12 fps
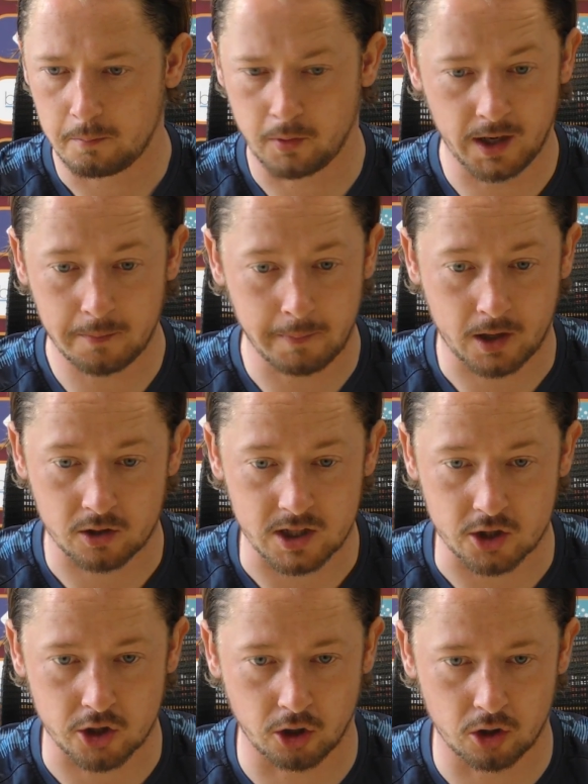Brilliant, because
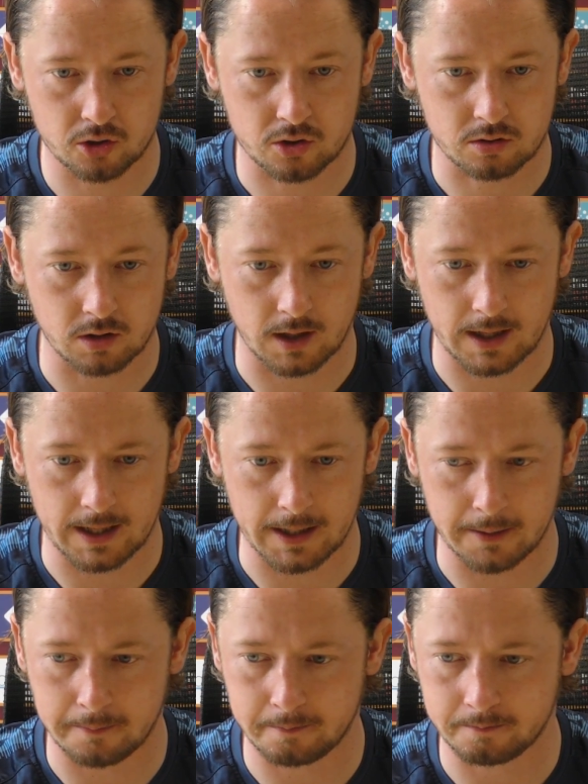it shows
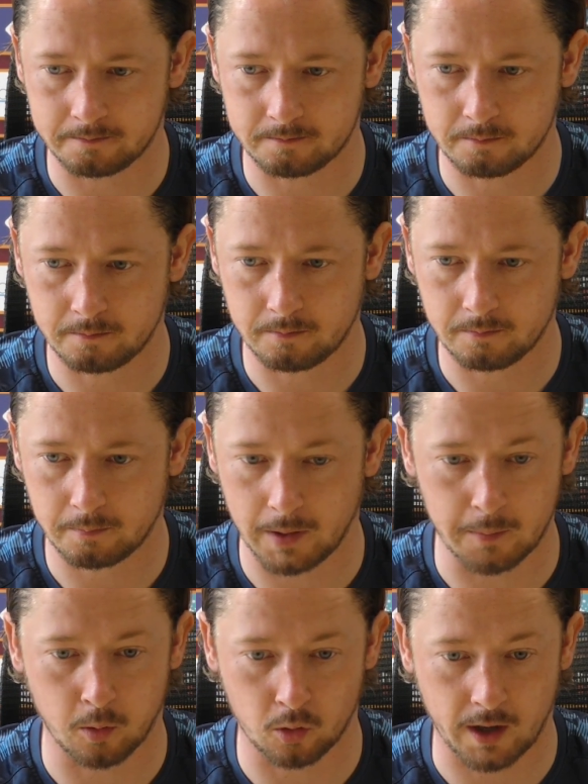
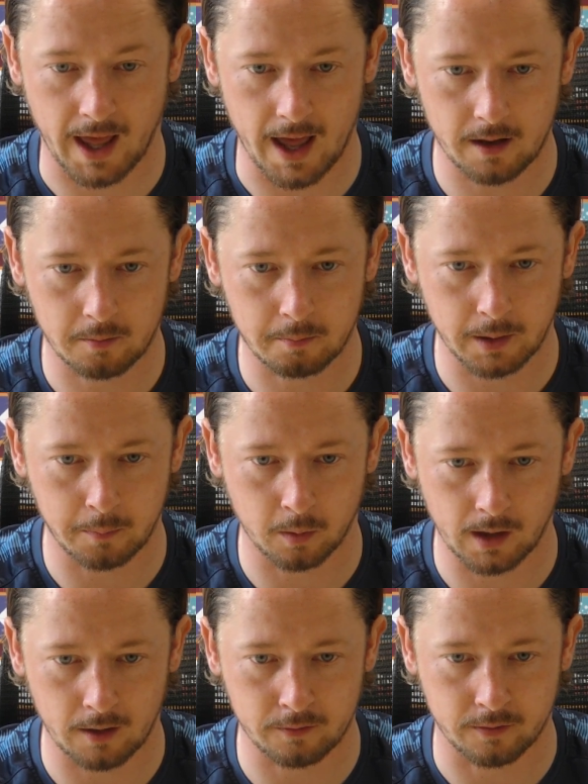people care,
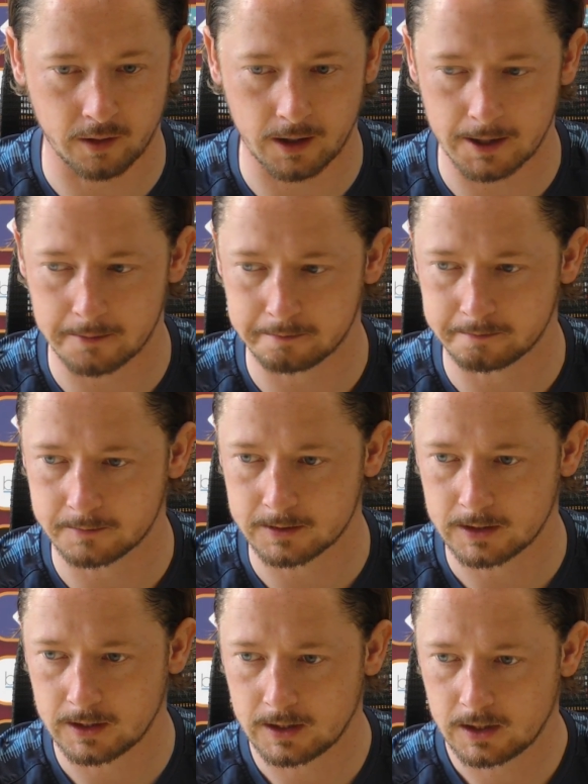people have a
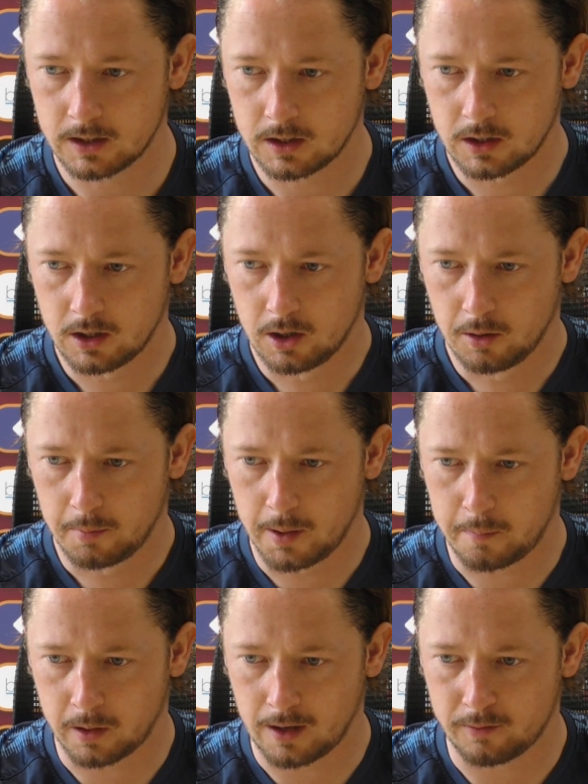
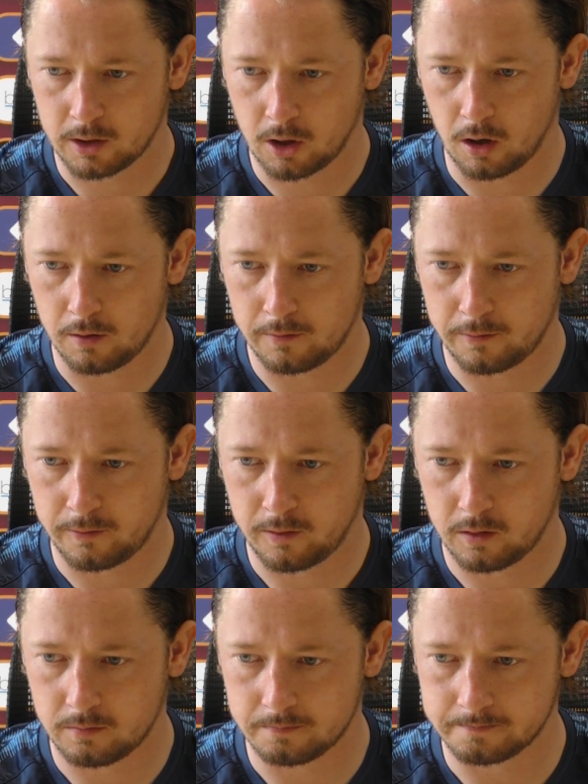lot
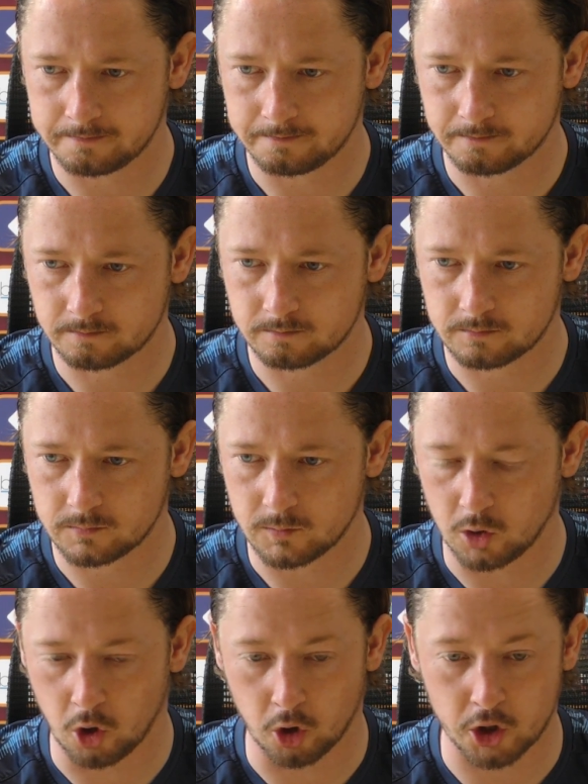of
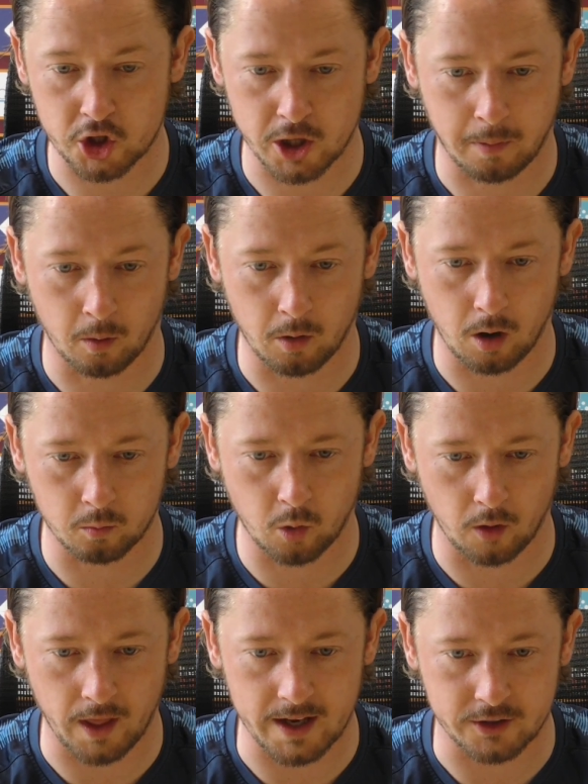ownership on
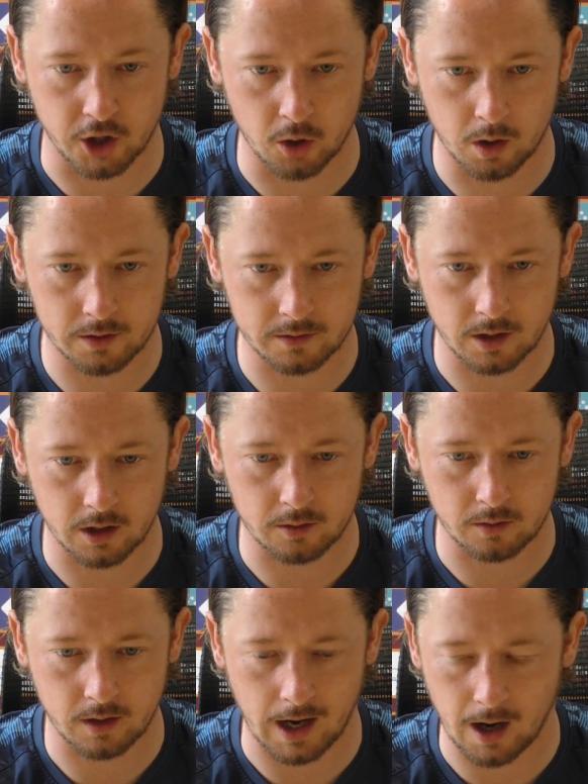what they do
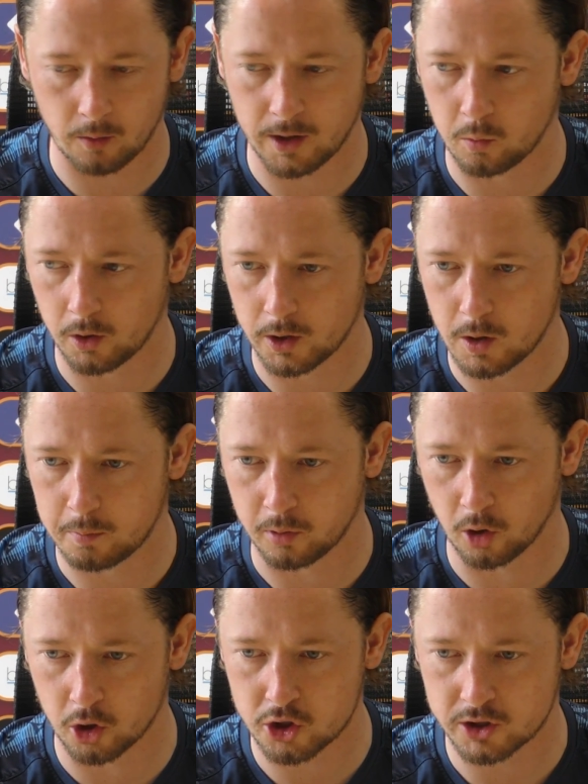and how they want to
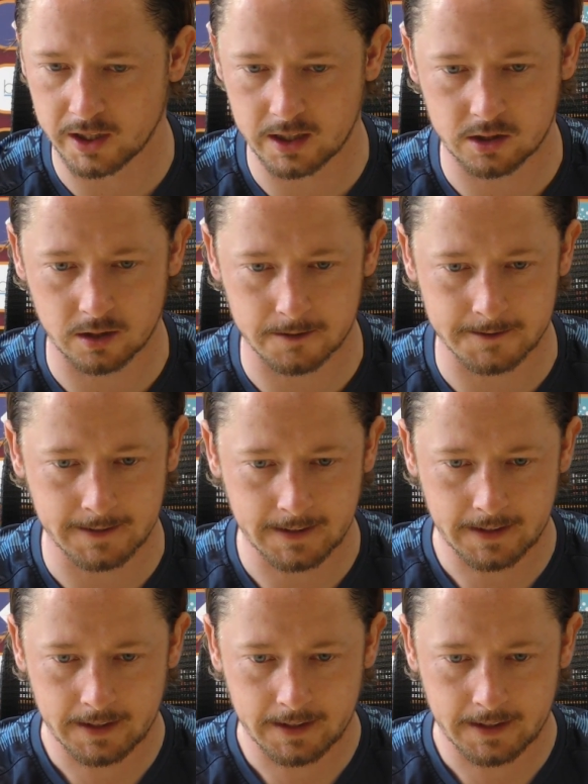approach things. And